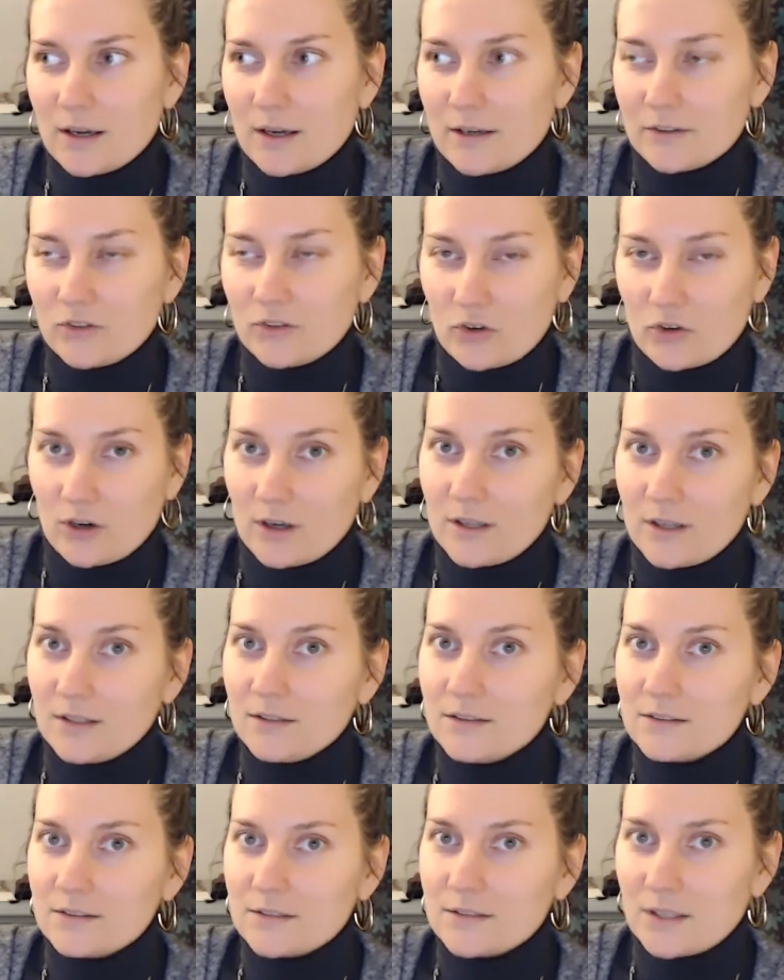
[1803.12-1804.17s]

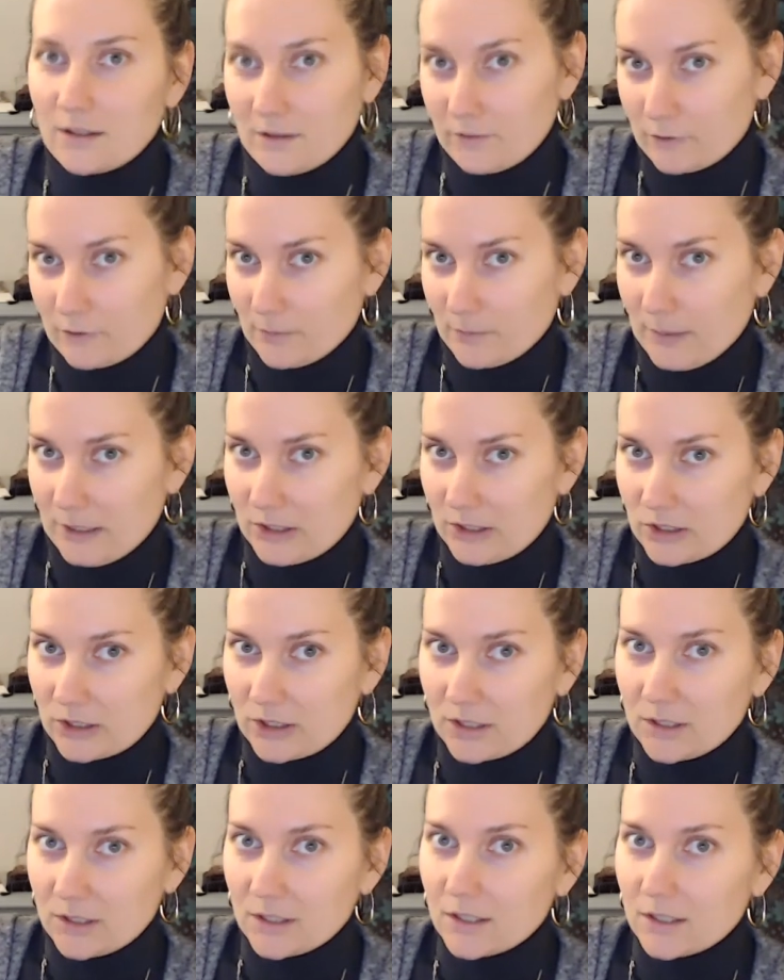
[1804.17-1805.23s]
drawings and
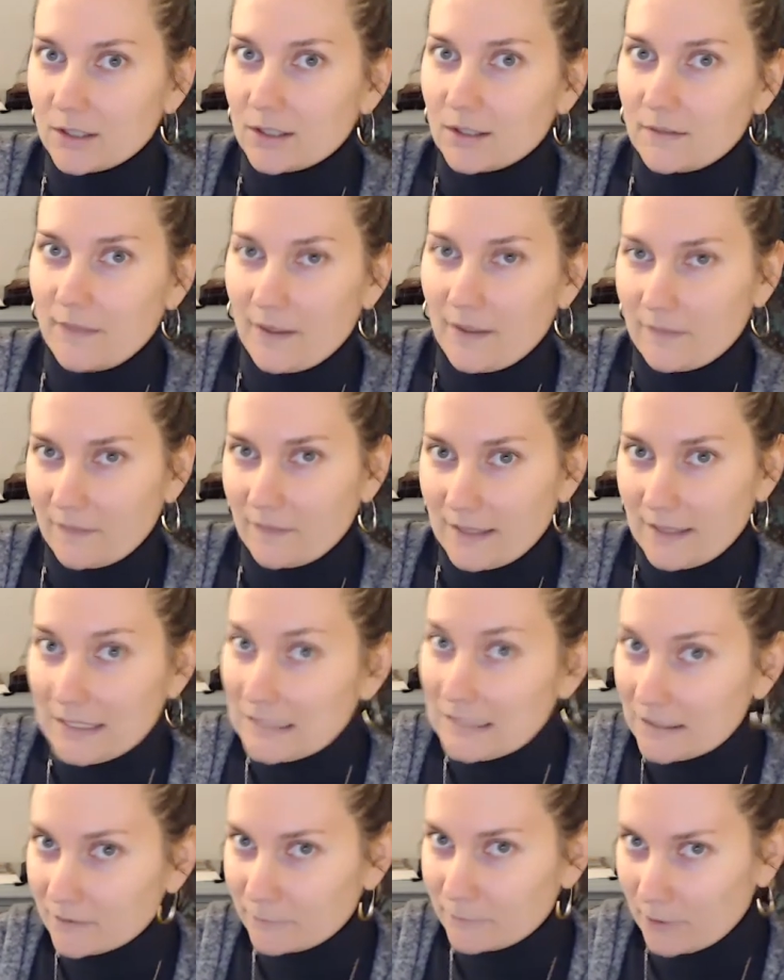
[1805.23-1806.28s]
information that they
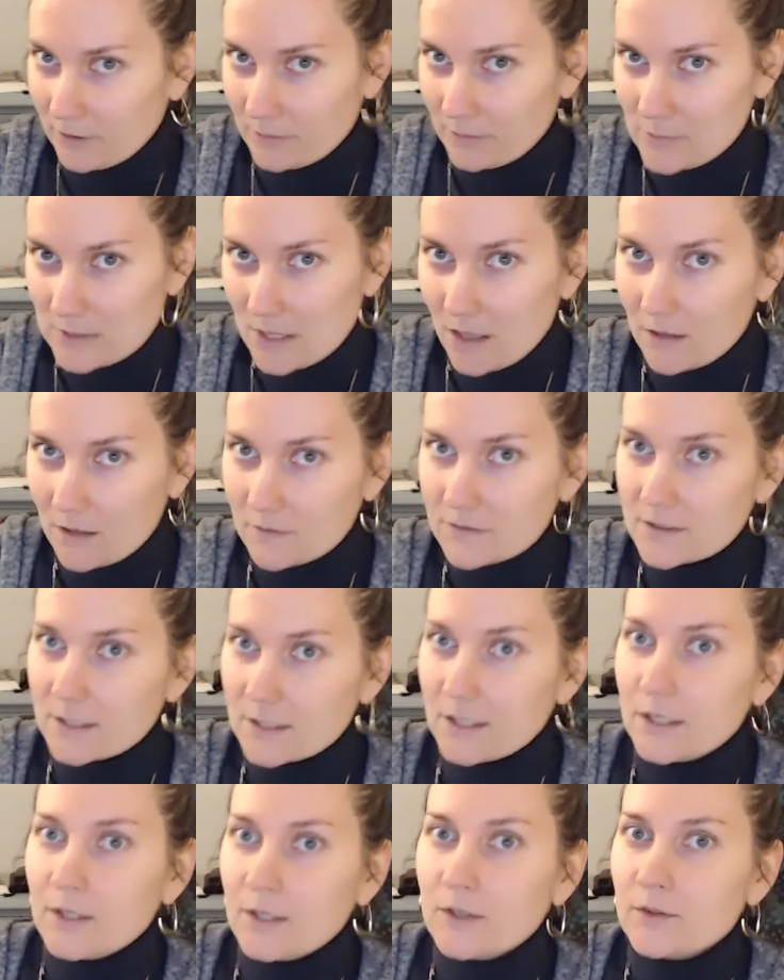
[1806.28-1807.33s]
did for themselves
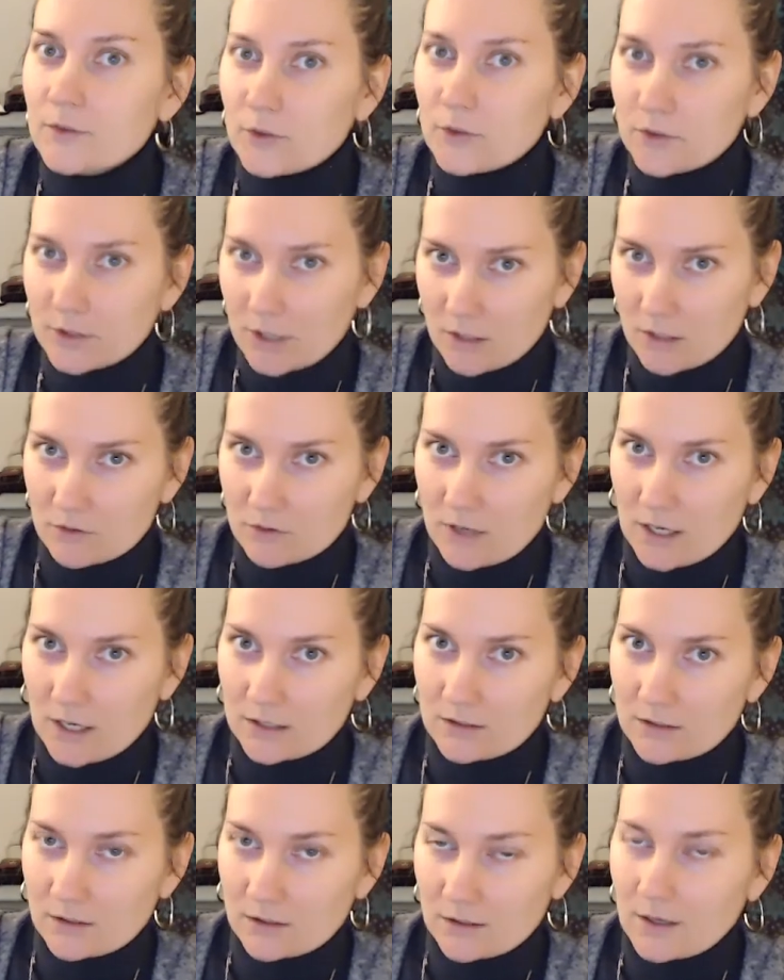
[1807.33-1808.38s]
to the
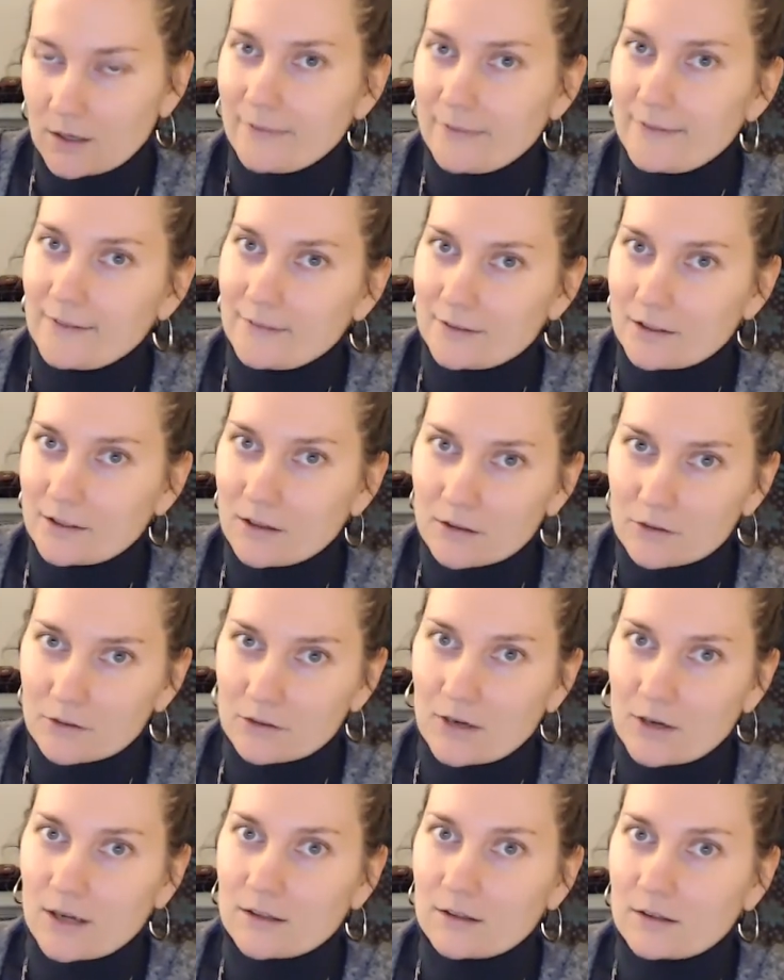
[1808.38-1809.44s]
contractor. And then the
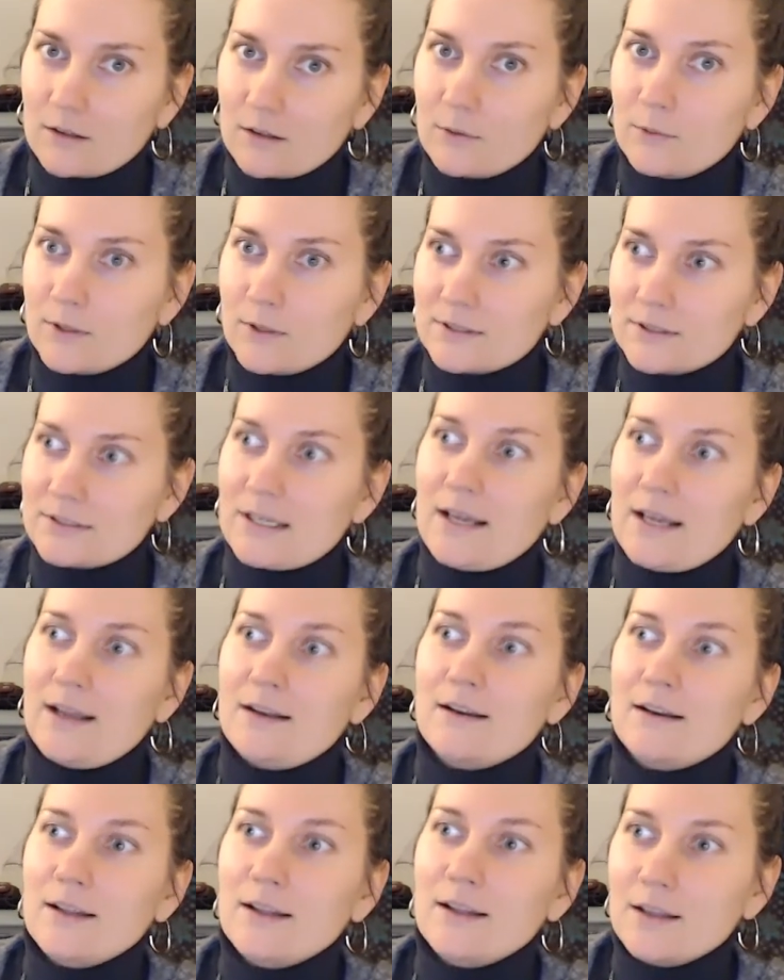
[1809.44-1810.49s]
contractor will
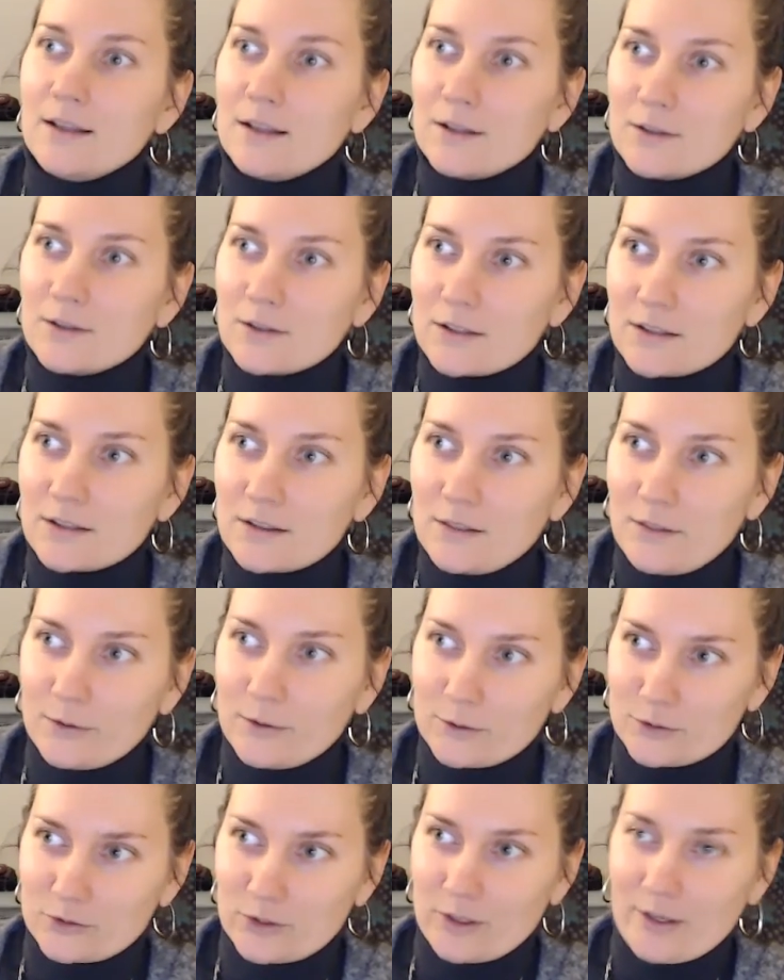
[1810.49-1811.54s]
send
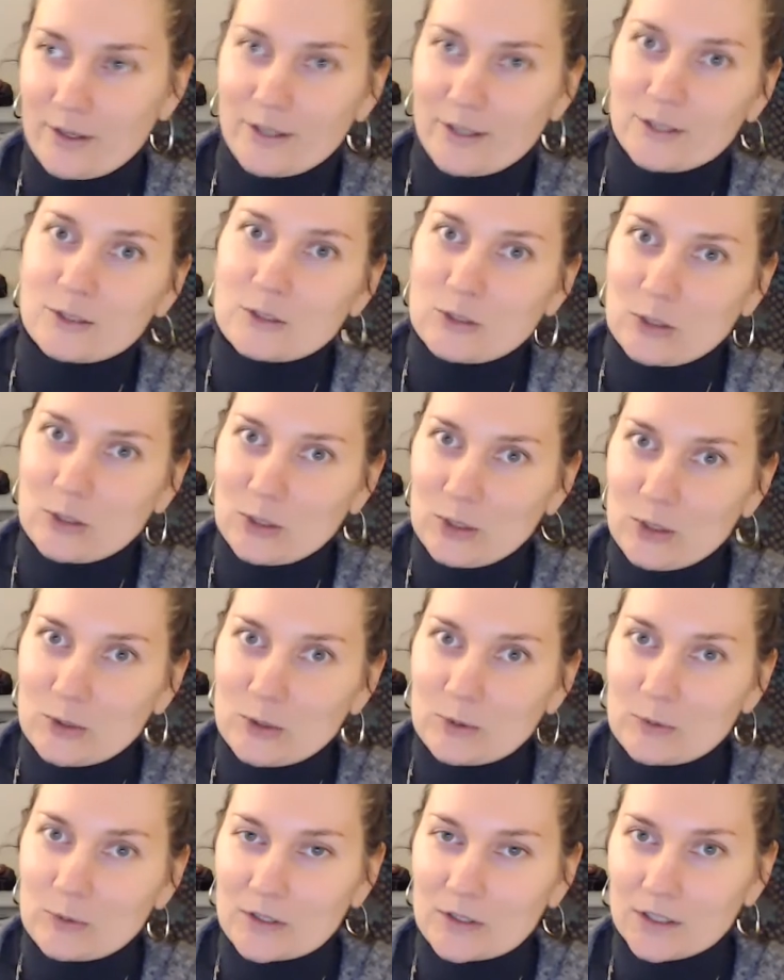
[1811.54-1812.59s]
those drawings to
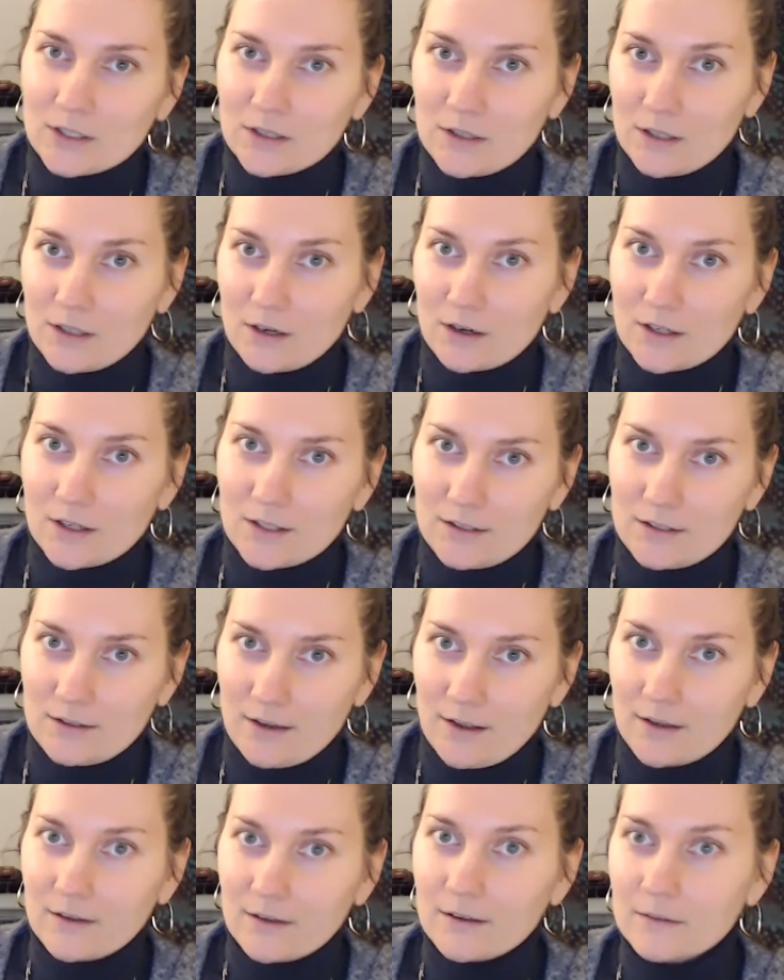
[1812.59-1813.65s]
you, the
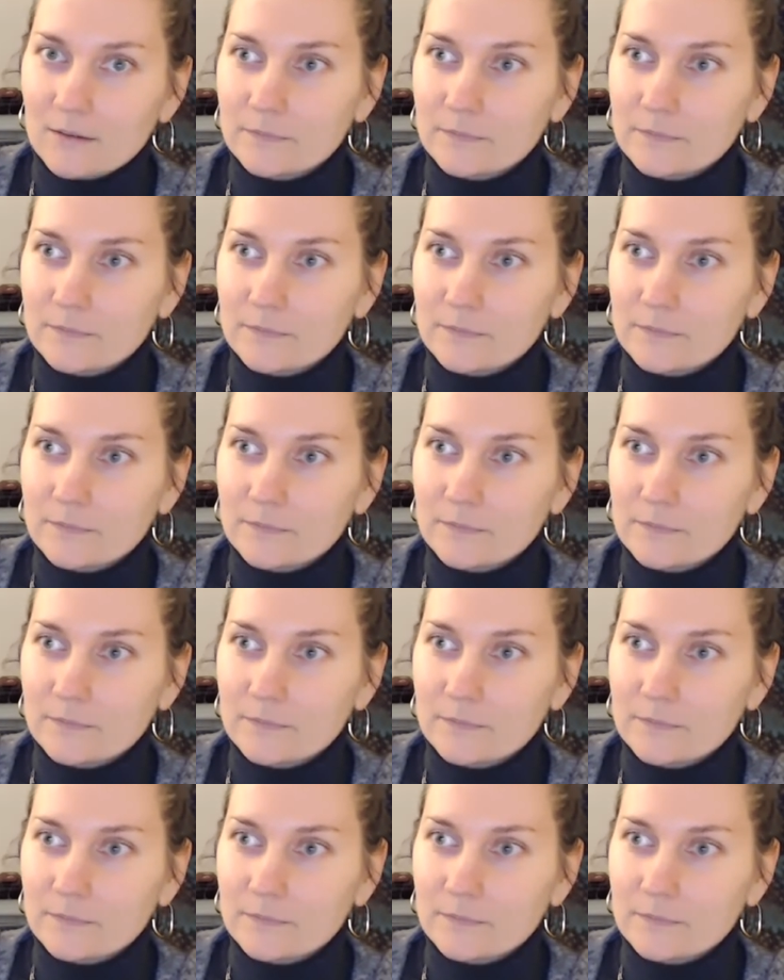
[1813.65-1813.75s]
architect,